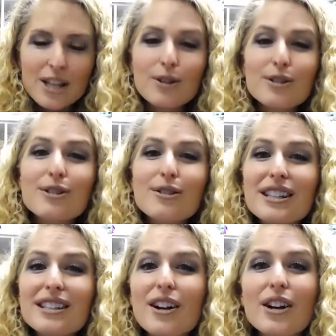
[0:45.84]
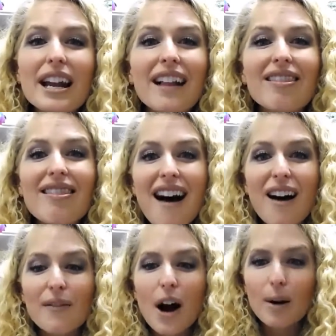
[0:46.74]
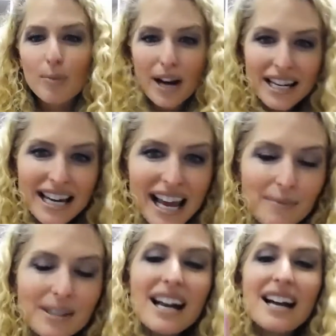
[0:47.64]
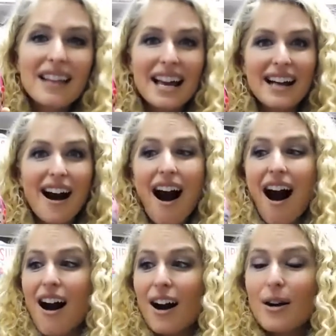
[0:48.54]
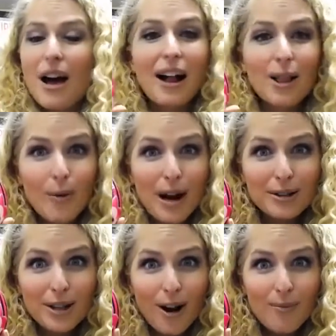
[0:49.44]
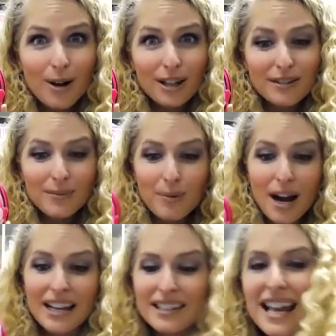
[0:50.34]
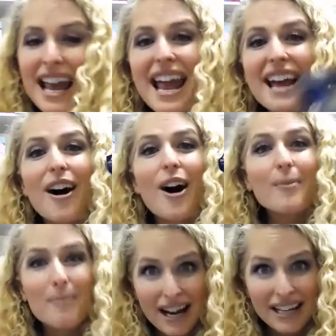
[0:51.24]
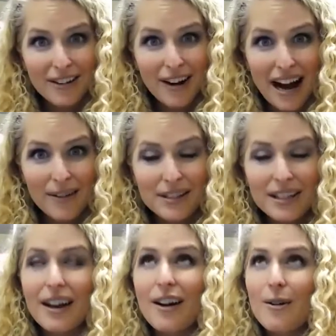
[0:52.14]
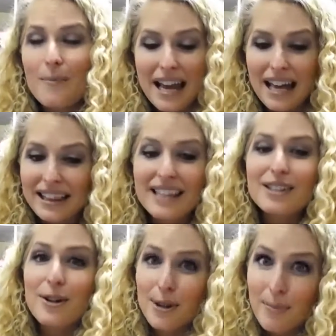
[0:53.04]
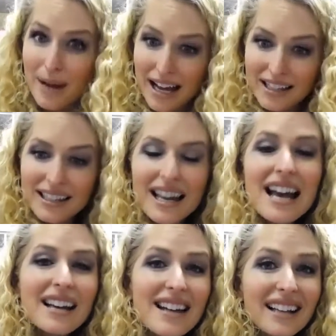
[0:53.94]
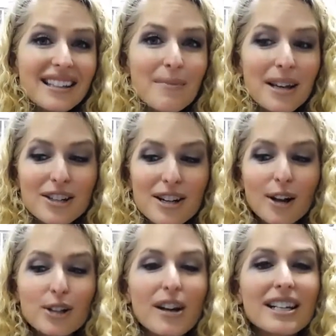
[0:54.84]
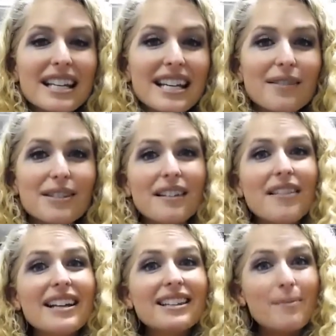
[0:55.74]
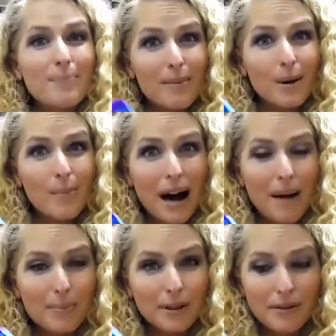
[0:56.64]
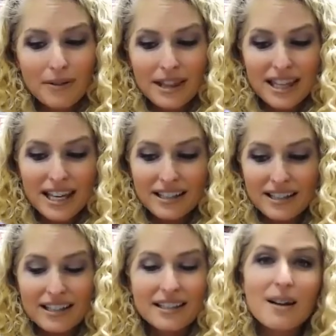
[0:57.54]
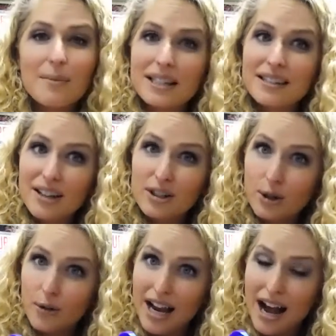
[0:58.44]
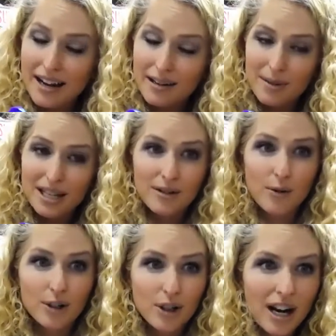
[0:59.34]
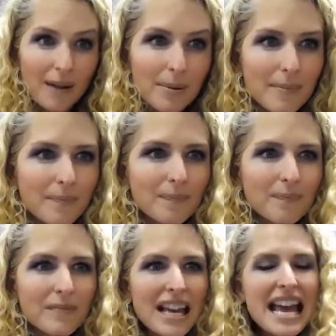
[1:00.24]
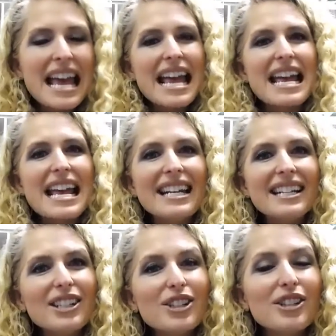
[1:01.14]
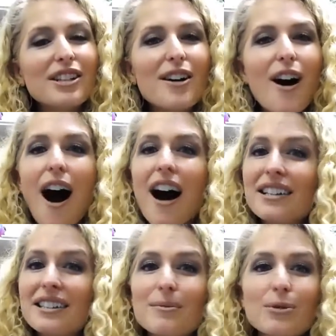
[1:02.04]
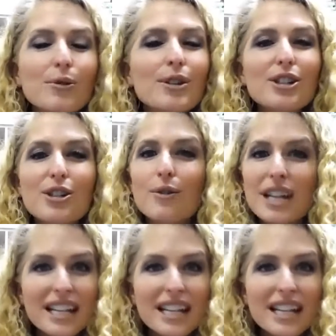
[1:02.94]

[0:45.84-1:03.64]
Your students are going to love our brand names like our LOL Doll Ball of Surprise and our Minecraft. Oh man, these are the best. Not to mention our trendy gifts like the bubble popper. This is going to be such a great item in your shop. In addition to the awesome traditional